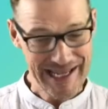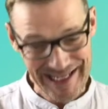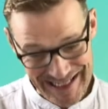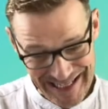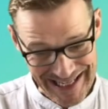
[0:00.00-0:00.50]

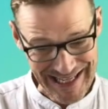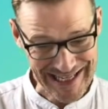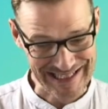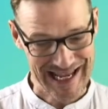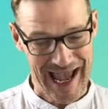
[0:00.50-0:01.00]
He
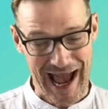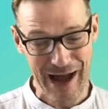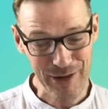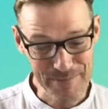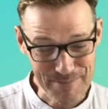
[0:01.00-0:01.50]
is
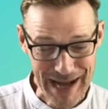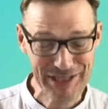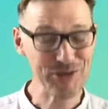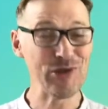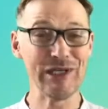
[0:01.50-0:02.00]
our
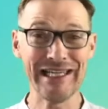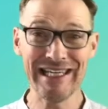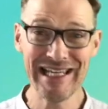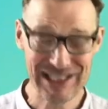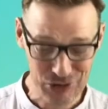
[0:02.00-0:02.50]
Emmanuel.
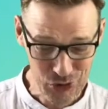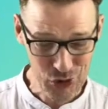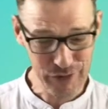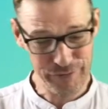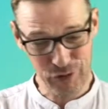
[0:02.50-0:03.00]
He is
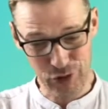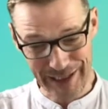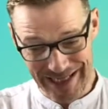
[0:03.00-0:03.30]
Lord of all.